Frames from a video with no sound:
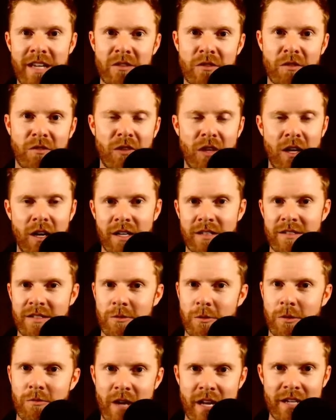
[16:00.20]
floss, it
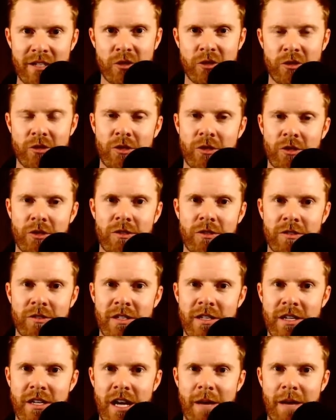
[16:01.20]
would register the
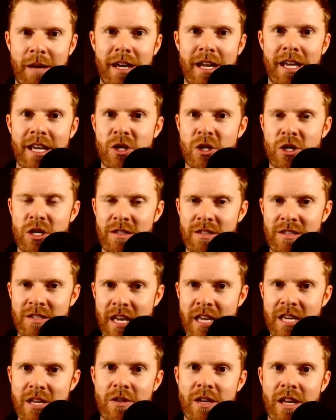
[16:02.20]
denomination, say
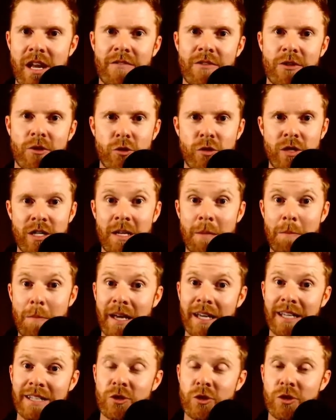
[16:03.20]
you can have your treat, he'd pick
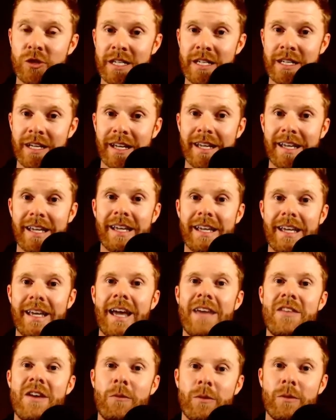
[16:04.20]
his treat,
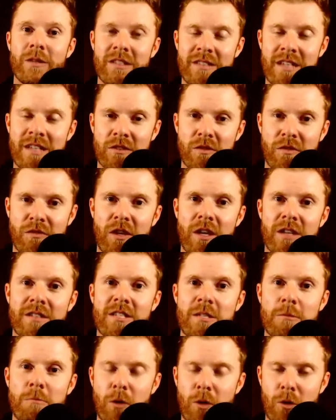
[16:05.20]
and then with the dental floss,
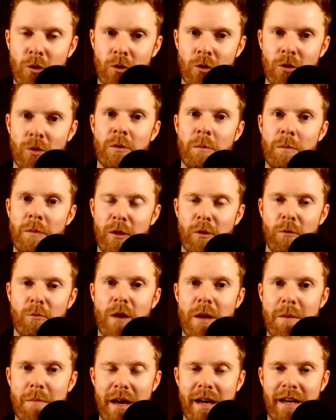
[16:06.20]
he'd pull the bill
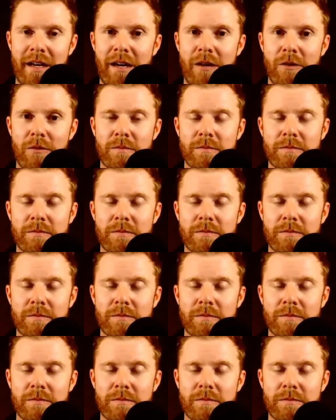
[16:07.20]
right back out.